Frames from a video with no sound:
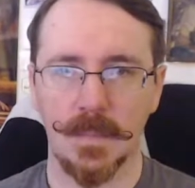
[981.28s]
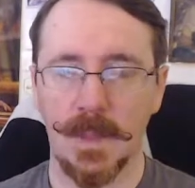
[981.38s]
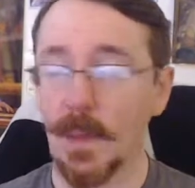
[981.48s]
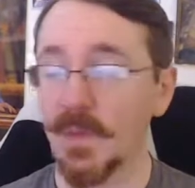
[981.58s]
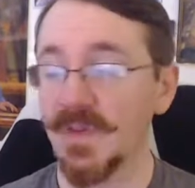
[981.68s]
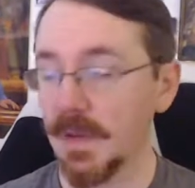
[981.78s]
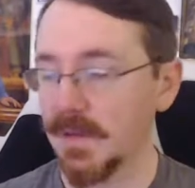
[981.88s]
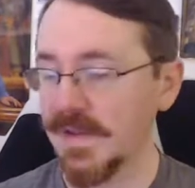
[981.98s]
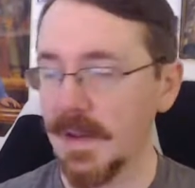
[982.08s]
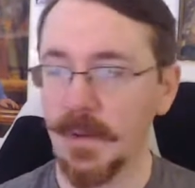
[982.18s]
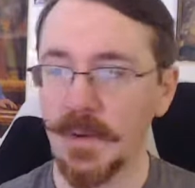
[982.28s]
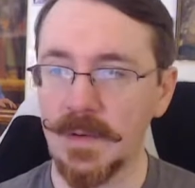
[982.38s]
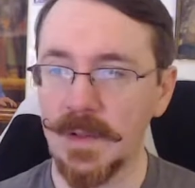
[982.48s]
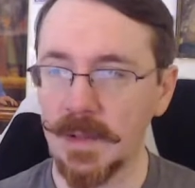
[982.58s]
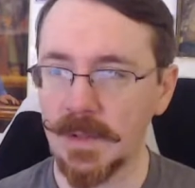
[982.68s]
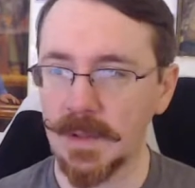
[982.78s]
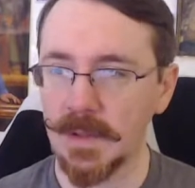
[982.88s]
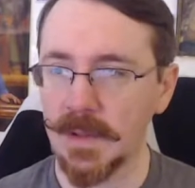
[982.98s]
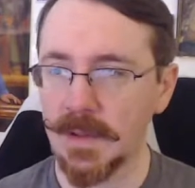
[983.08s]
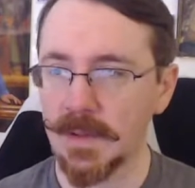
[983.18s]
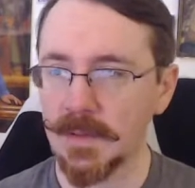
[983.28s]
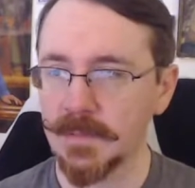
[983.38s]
That was a long time ago, Dad. I'm not going to lie.